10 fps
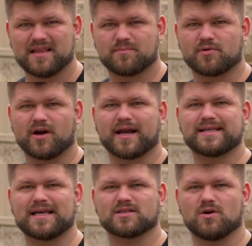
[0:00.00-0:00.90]
The
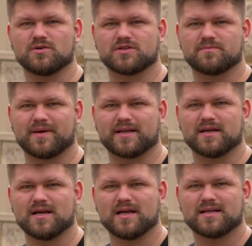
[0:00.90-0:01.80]
product has also
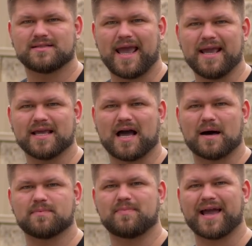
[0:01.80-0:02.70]
been taken
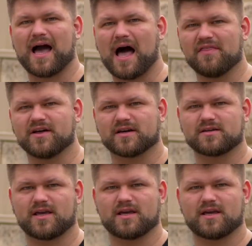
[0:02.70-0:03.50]
up by other